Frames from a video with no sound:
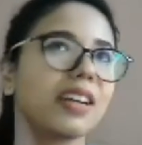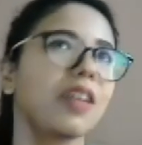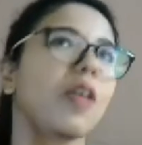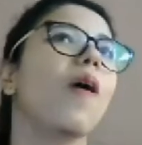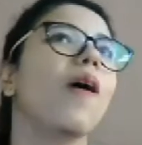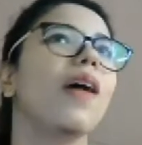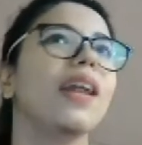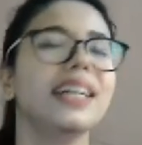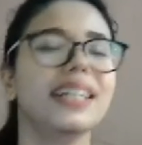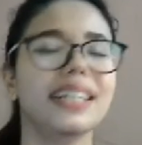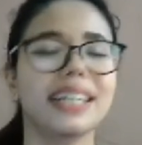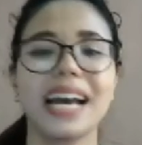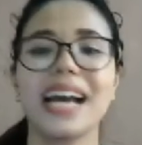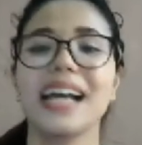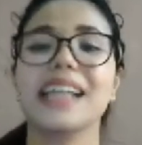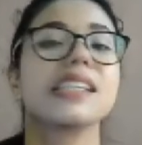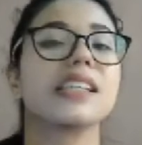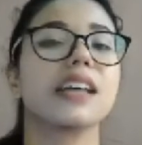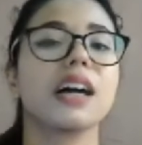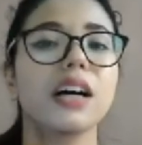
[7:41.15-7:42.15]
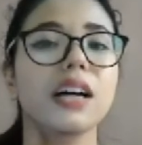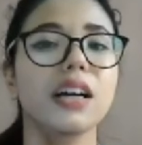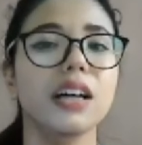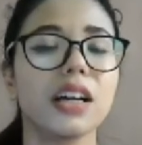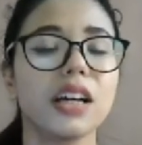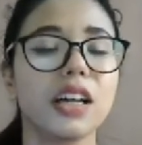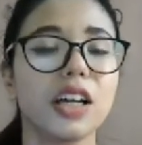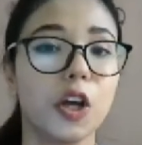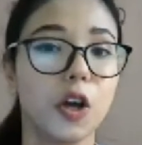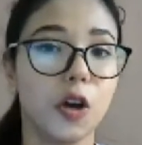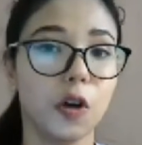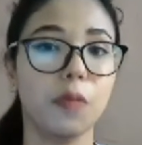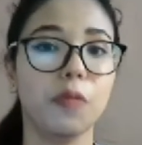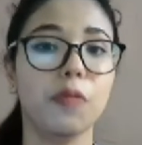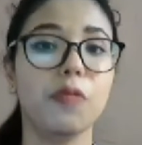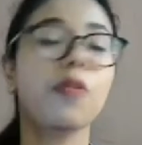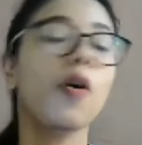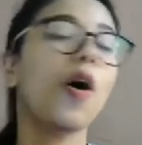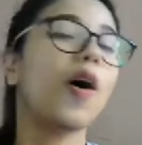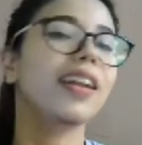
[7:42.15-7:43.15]
call it as a
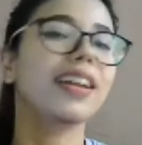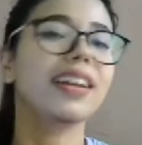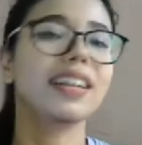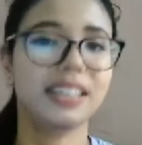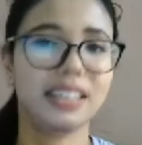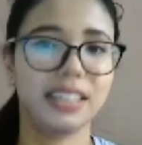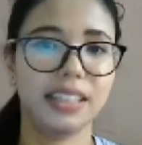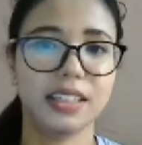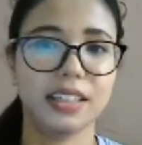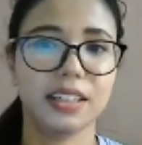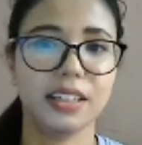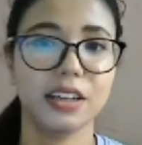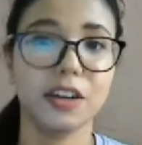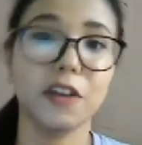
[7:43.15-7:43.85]
foreign key.